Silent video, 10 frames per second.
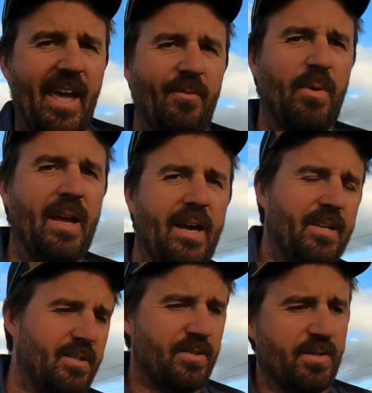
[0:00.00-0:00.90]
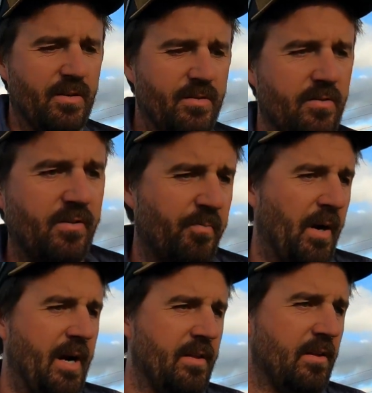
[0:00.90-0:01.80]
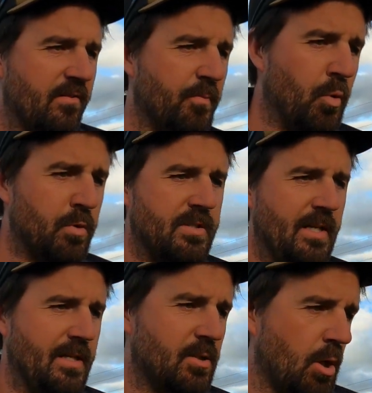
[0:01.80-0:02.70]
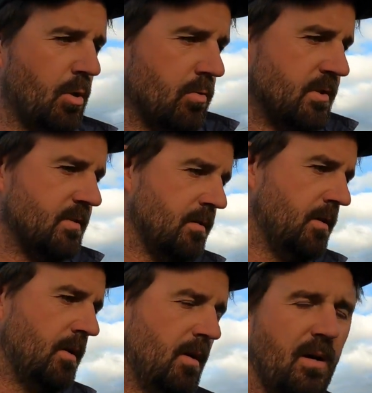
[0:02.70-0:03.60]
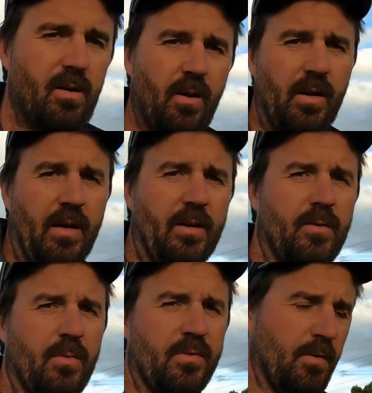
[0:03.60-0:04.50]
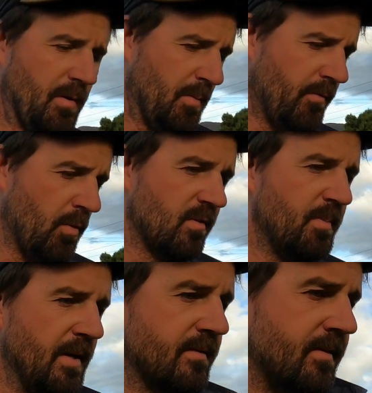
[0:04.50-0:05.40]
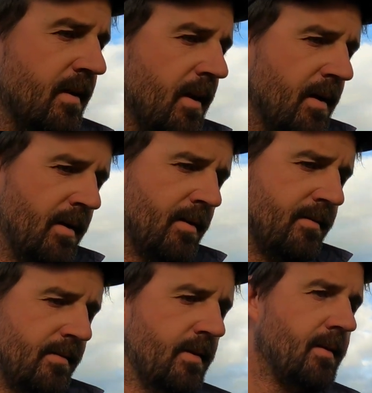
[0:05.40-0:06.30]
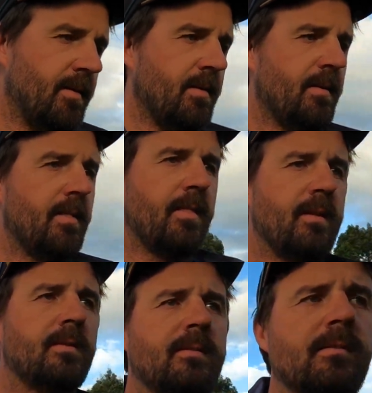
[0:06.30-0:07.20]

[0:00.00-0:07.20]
and we are going to spray these potatoes, or like I was calling before, spuds. So this